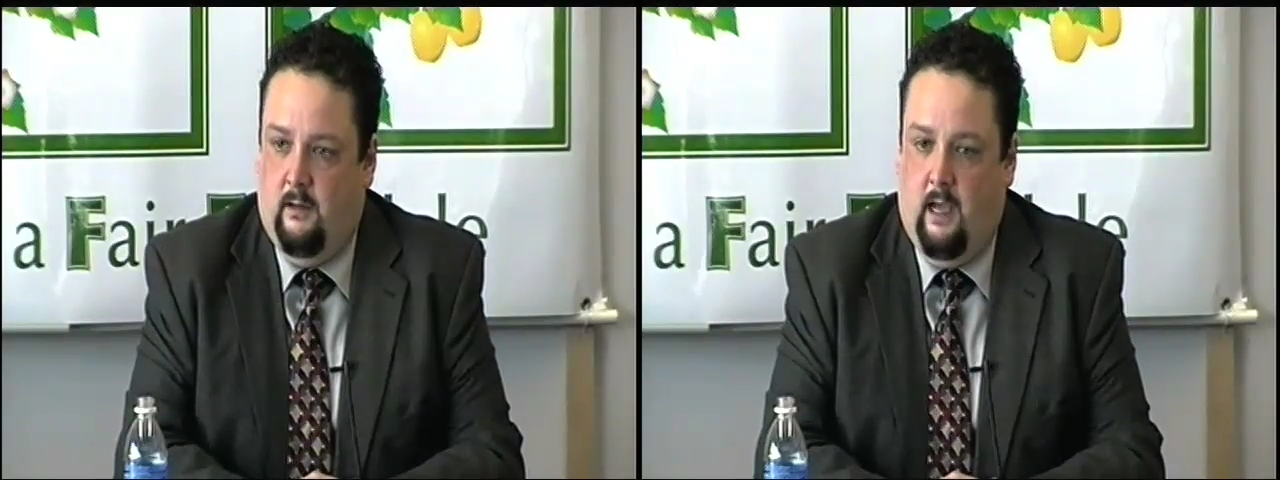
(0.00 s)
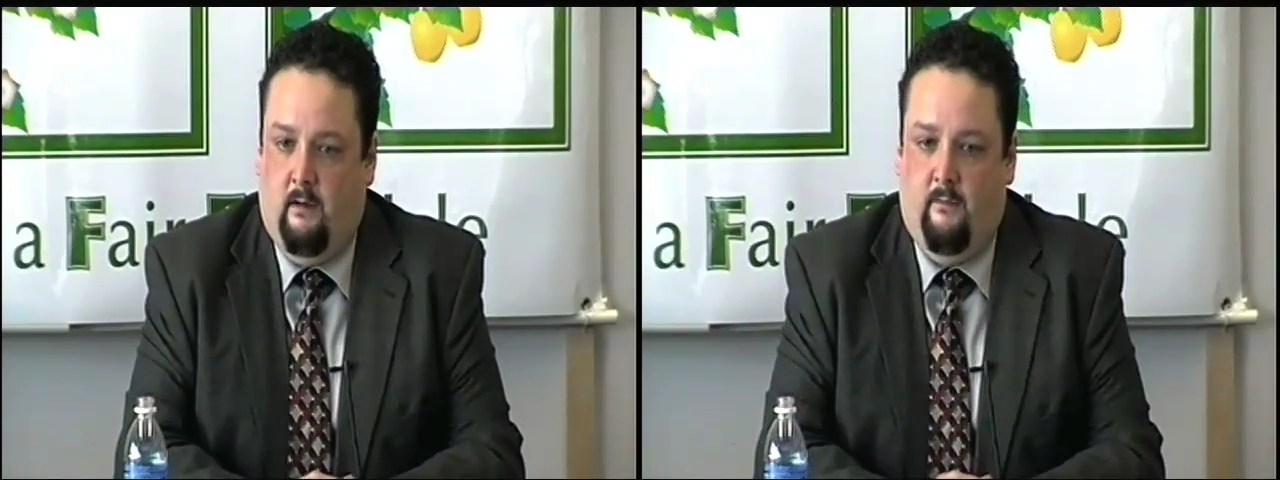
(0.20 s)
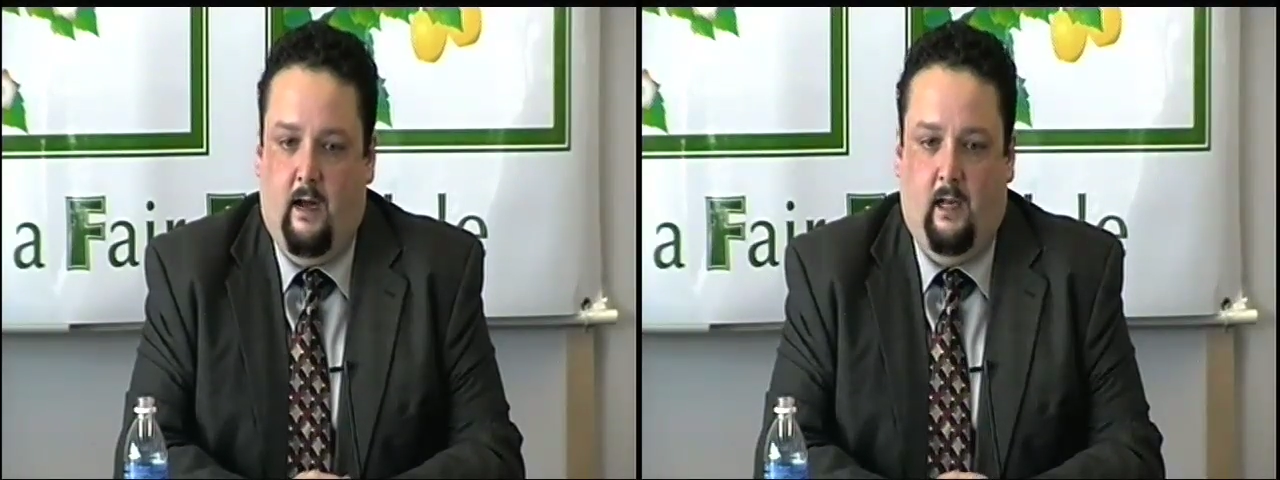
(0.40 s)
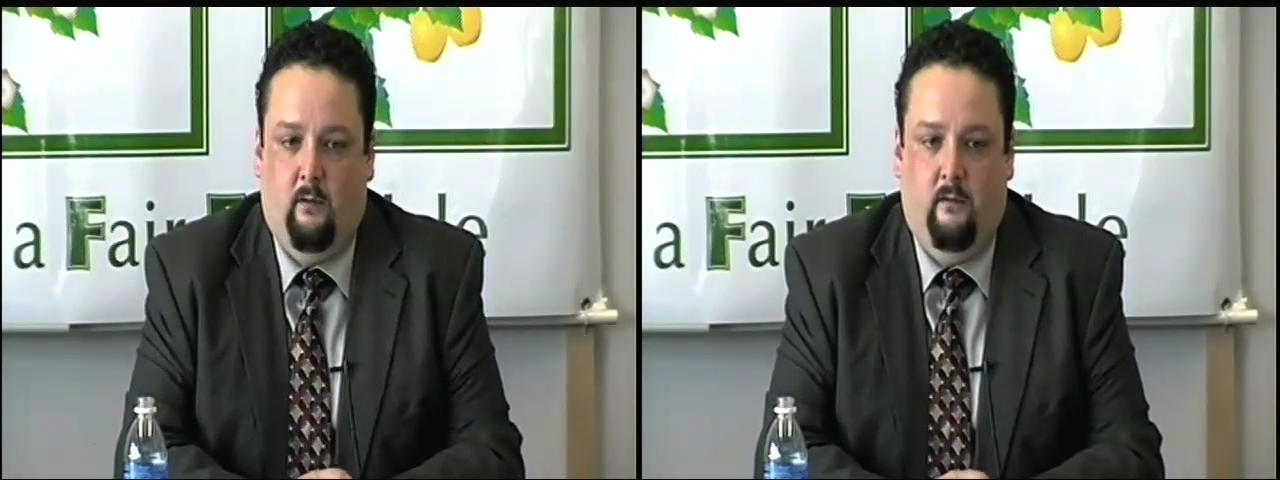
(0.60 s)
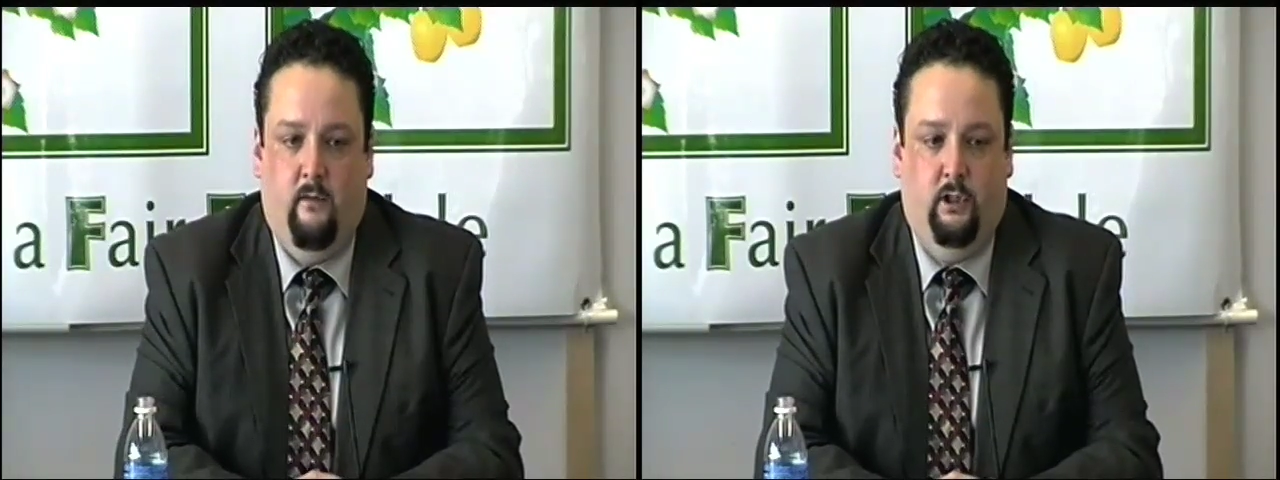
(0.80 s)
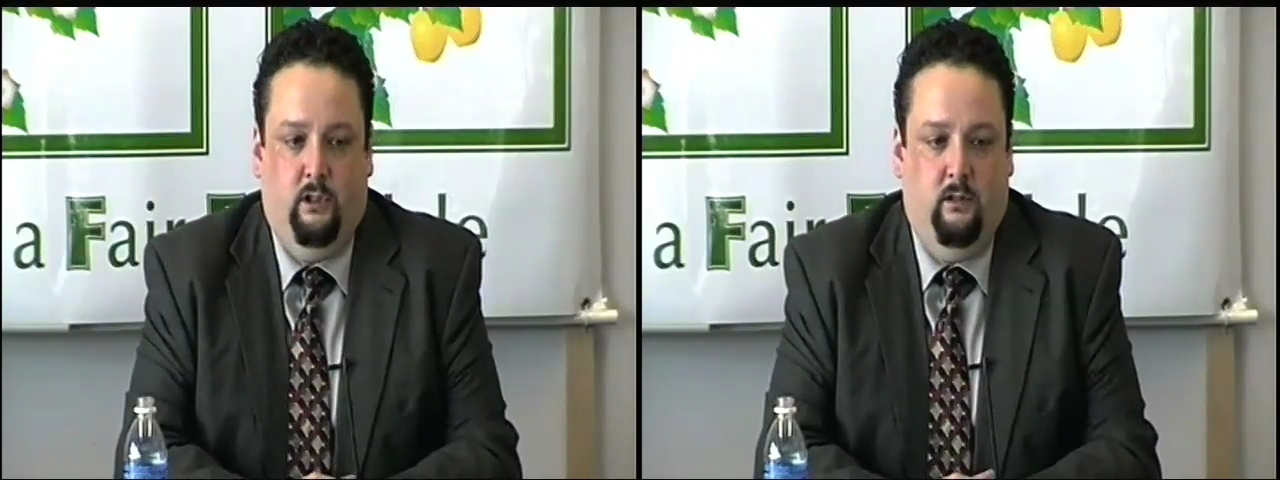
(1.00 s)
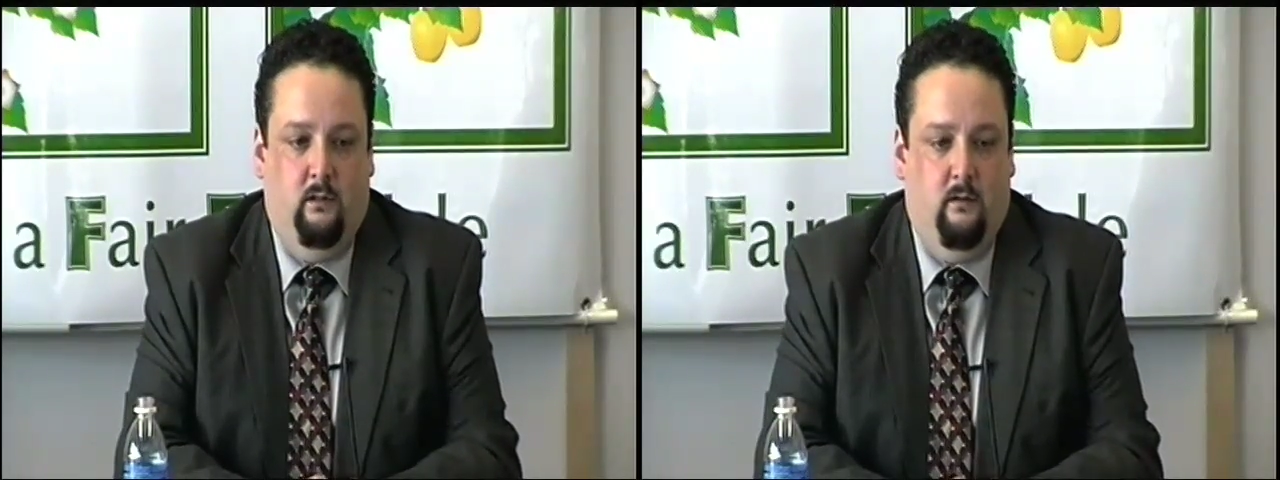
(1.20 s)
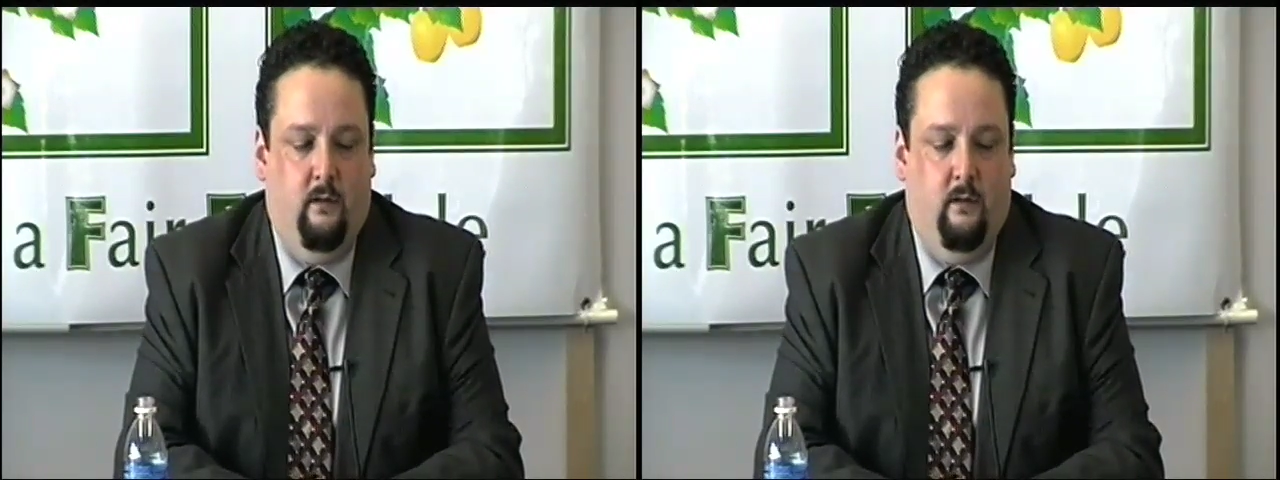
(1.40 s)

that follow a vision